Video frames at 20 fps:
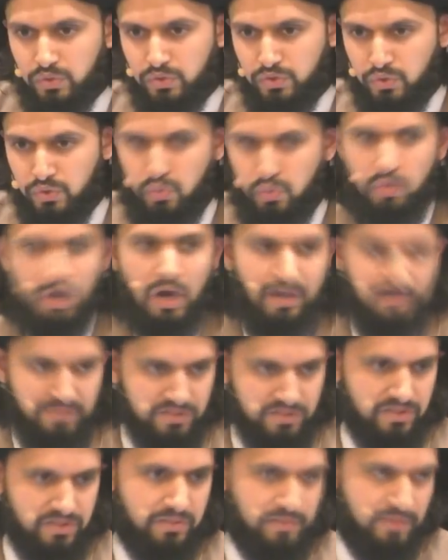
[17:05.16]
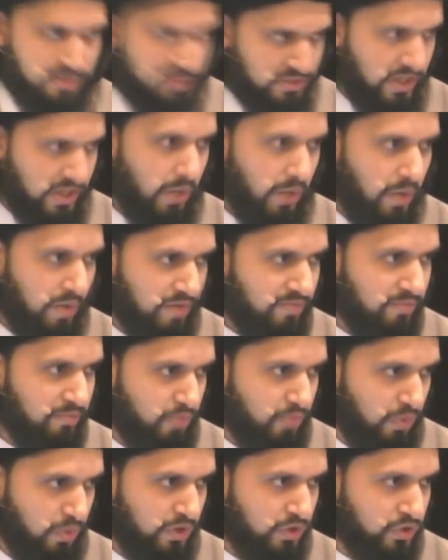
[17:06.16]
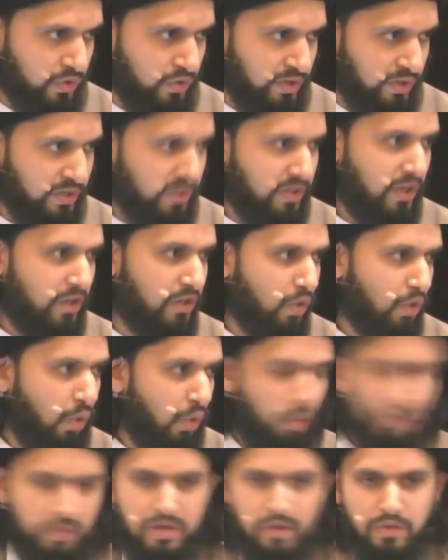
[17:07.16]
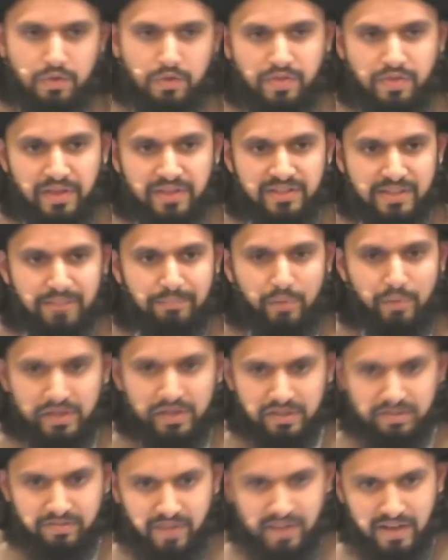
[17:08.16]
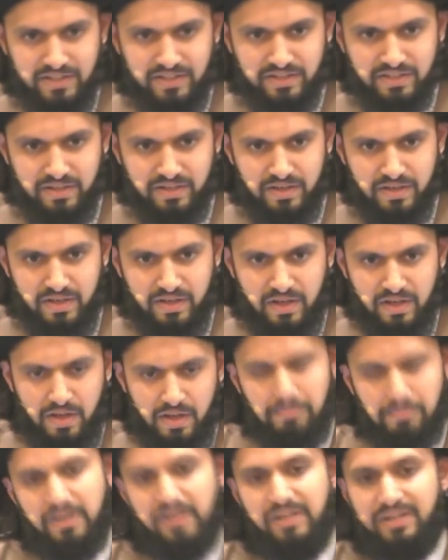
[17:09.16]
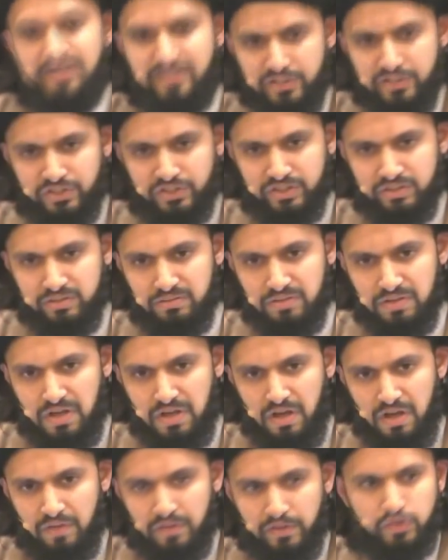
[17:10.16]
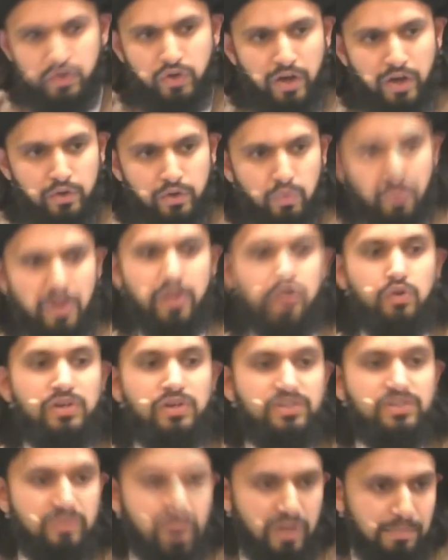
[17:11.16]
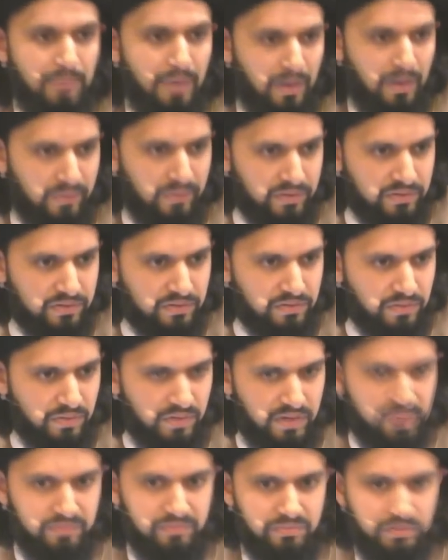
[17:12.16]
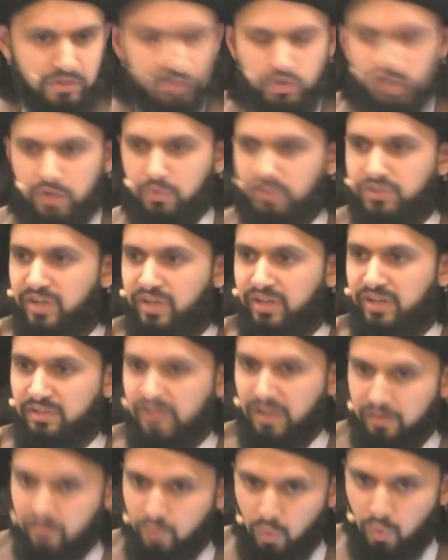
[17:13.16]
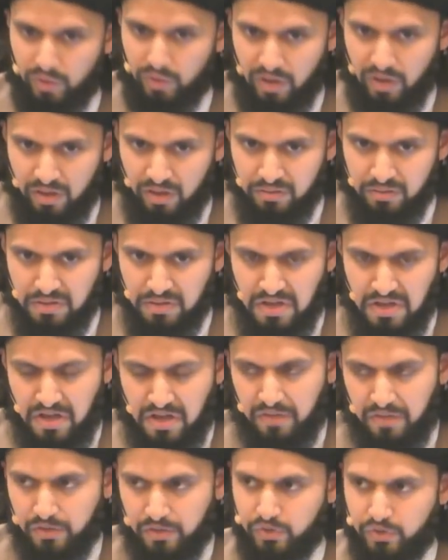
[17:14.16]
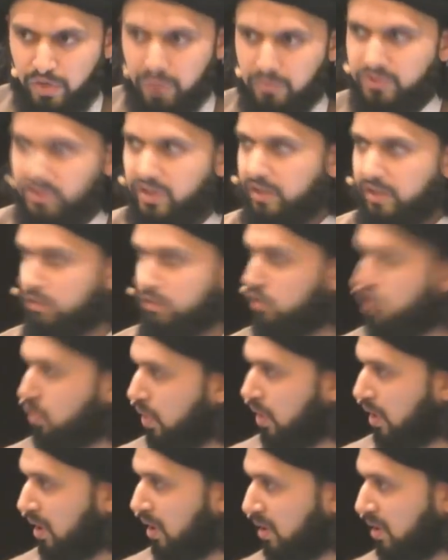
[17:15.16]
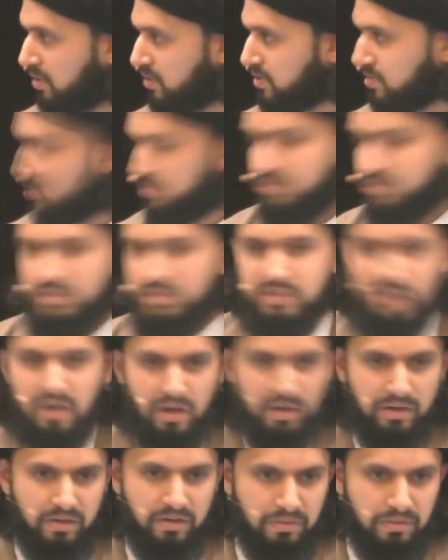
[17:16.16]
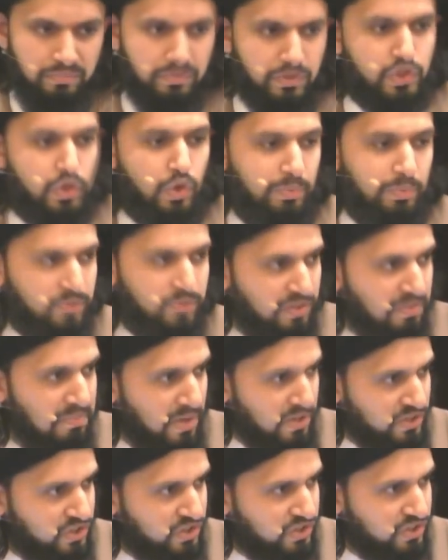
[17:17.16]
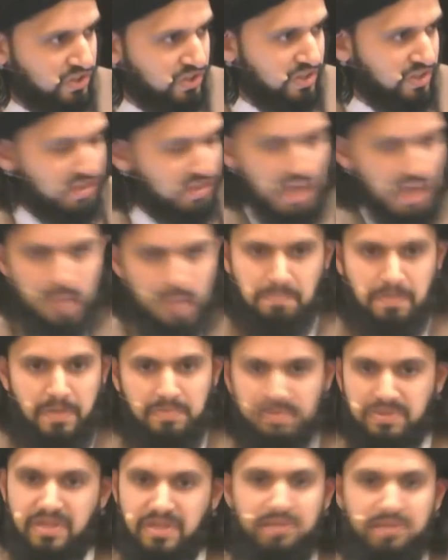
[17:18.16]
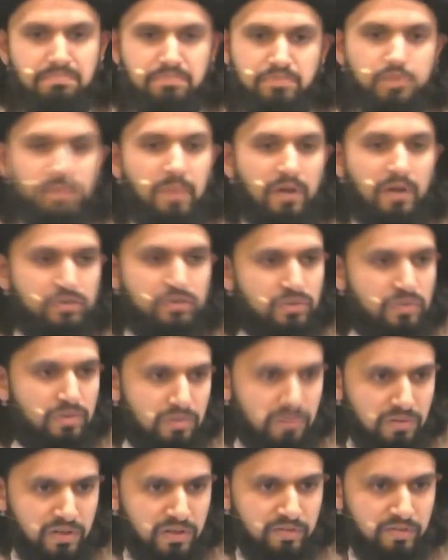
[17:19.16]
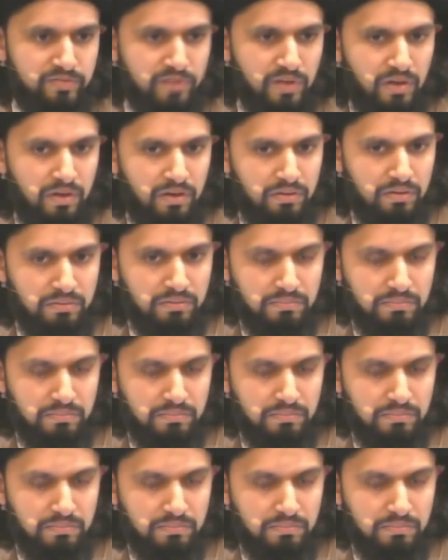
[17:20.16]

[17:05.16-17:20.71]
who, obviously, they stay away from food and drink and all the other things that break the fast. But in addition, they try to increase their ibadat, right? They try to recite a lot of Quran. They try to recite du'as, ziyarah. They show up to the masjid. Maybe they sponsor an iftar.